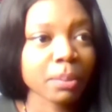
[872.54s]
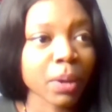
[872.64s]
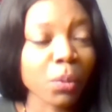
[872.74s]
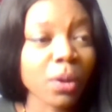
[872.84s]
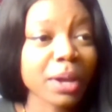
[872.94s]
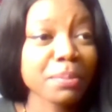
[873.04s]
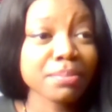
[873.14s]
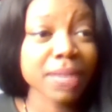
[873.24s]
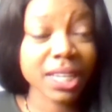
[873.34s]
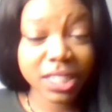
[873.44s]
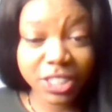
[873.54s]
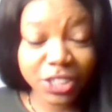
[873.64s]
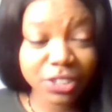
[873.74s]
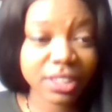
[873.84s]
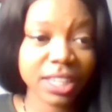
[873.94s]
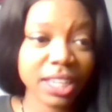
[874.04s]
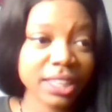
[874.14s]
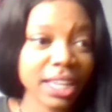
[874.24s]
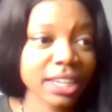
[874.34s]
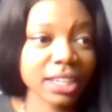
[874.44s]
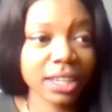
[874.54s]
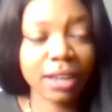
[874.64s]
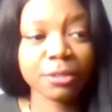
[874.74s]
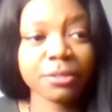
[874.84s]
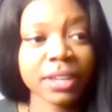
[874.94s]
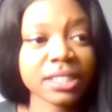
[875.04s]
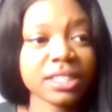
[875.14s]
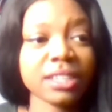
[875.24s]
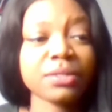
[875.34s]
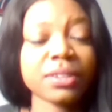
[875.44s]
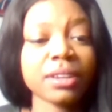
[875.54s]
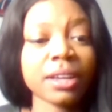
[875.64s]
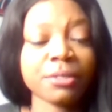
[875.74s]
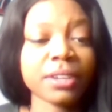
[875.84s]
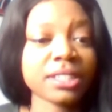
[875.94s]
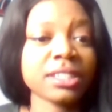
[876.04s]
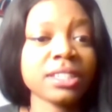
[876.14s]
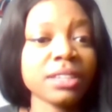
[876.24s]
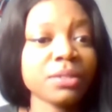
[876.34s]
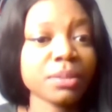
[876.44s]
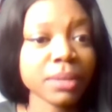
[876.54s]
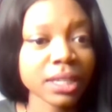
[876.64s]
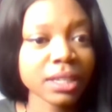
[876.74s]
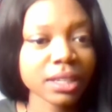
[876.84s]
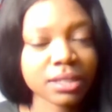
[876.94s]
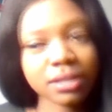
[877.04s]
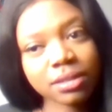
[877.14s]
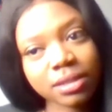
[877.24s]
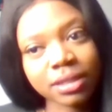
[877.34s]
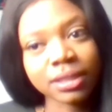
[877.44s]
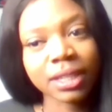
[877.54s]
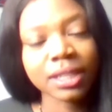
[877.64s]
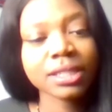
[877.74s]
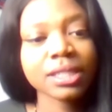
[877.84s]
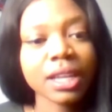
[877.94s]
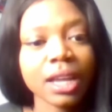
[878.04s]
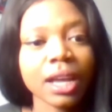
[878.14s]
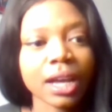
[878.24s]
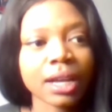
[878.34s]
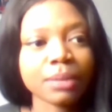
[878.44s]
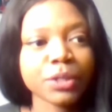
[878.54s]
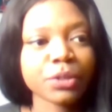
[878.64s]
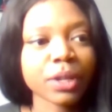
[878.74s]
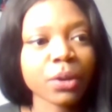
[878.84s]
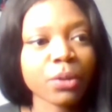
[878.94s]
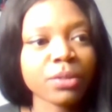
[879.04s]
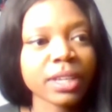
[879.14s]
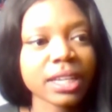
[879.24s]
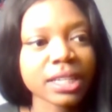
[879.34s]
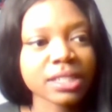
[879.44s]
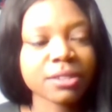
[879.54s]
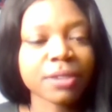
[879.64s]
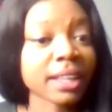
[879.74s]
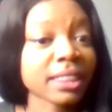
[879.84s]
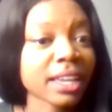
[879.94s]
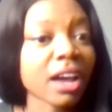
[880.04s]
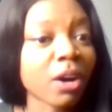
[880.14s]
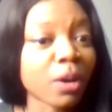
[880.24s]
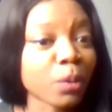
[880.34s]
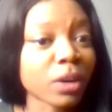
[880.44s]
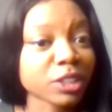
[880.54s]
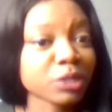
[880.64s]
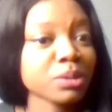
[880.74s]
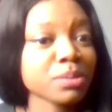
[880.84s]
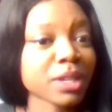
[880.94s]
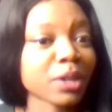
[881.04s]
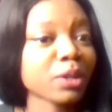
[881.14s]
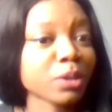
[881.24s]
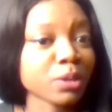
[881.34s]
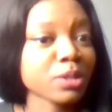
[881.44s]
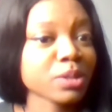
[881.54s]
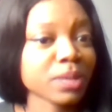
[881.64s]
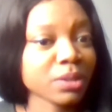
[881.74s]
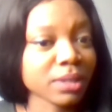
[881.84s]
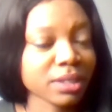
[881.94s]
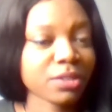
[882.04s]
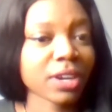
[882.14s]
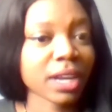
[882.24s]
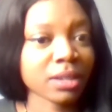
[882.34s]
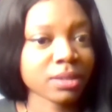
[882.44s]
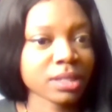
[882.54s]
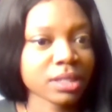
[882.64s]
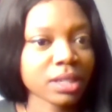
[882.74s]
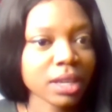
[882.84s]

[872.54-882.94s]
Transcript: But one major thing that affected even me and still does during COVID is the fact that all washrooms are closed when you leave your house.